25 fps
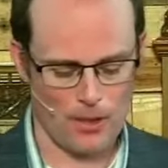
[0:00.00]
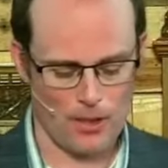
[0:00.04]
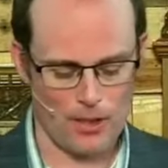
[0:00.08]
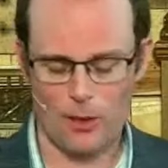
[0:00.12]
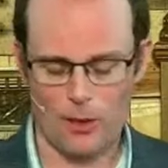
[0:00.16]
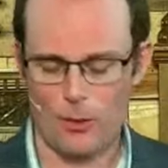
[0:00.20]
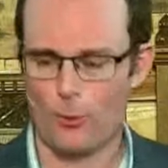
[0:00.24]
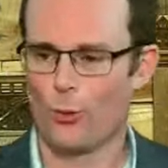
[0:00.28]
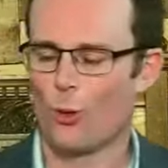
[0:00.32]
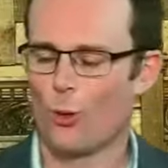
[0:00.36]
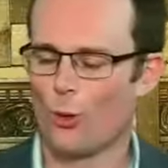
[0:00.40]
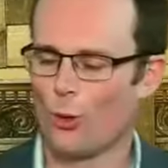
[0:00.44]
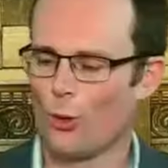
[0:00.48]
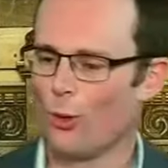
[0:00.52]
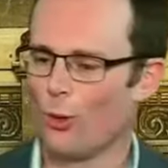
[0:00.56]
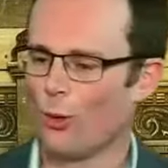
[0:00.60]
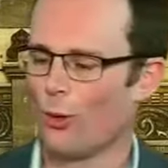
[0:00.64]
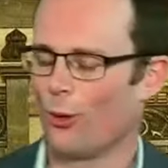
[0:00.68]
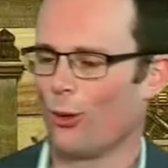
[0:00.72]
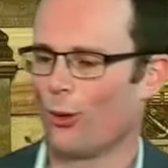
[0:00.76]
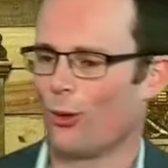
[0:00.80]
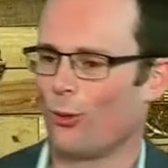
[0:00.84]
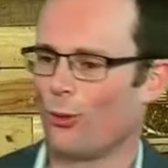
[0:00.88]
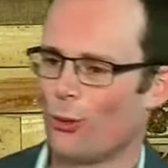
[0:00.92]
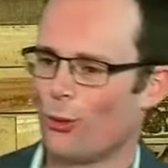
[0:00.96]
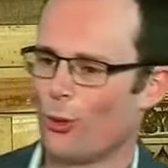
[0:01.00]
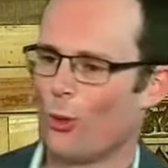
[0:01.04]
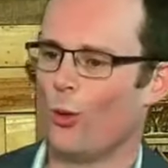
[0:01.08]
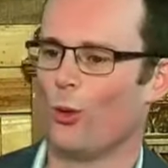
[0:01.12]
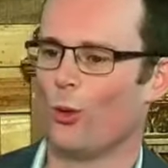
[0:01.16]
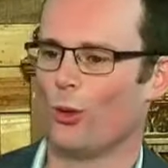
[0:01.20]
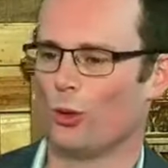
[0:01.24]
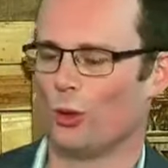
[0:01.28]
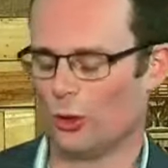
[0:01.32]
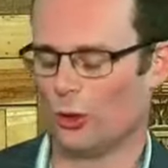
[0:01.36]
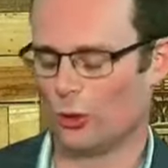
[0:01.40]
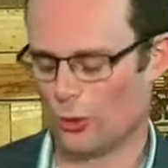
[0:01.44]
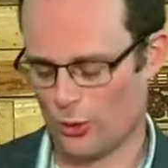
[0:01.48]
Now, of
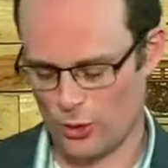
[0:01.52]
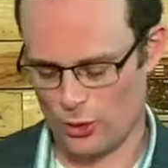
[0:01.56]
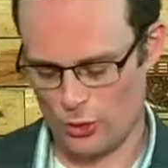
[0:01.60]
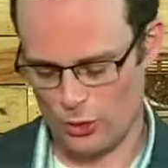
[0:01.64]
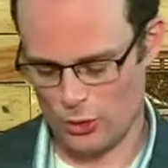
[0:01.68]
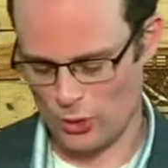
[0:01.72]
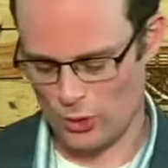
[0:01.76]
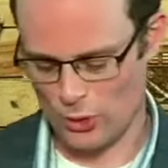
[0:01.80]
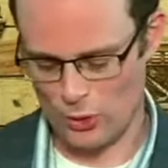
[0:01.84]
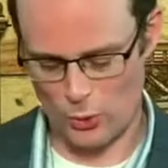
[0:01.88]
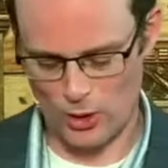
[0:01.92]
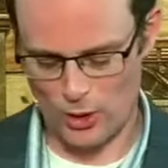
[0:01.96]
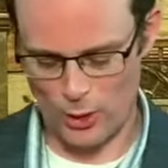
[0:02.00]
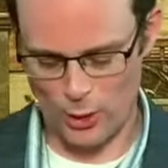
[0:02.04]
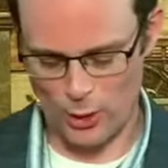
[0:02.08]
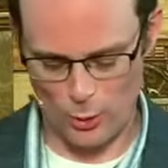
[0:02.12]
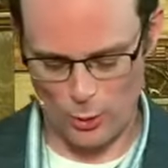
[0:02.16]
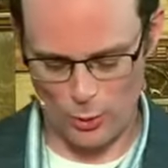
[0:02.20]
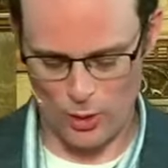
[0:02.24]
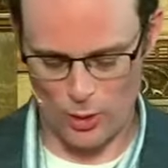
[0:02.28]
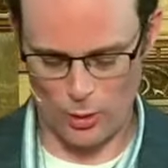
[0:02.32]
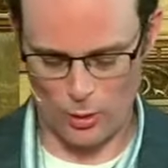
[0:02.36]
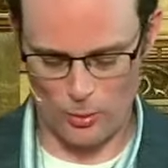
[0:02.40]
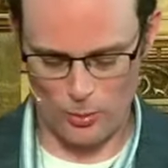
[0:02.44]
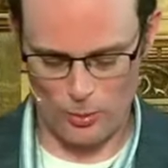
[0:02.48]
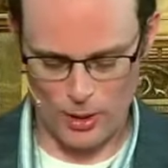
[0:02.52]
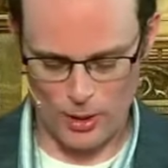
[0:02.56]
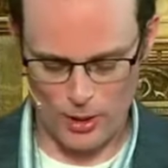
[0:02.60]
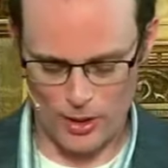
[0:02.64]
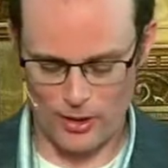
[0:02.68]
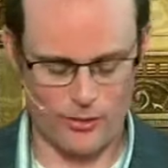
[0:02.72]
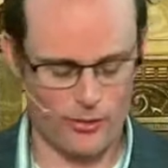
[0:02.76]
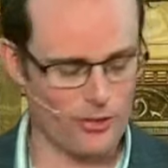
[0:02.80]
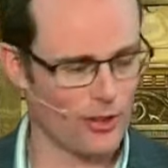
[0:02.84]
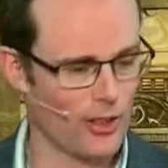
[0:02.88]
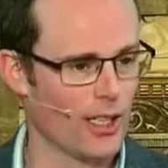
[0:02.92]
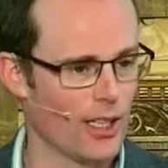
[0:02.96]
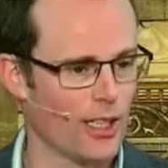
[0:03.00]
course, as Christians, we know we're not
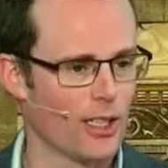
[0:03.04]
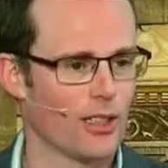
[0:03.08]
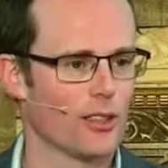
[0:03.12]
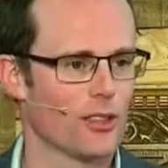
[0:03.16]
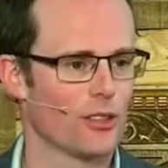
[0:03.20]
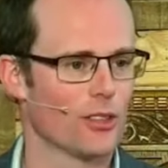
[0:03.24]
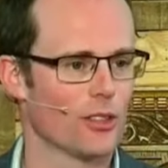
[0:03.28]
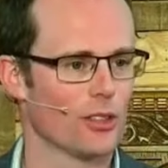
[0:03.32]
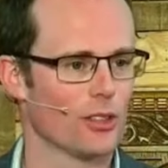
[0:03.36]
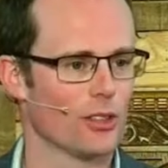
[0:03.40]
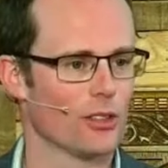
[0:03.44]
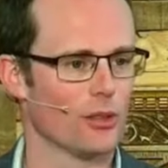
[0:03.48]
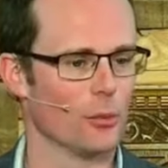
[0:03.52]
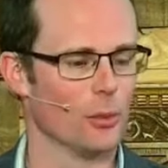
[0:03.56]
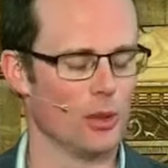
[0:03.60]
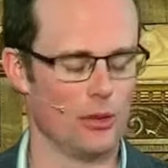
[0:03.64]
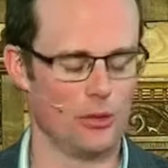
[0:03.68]
perfect.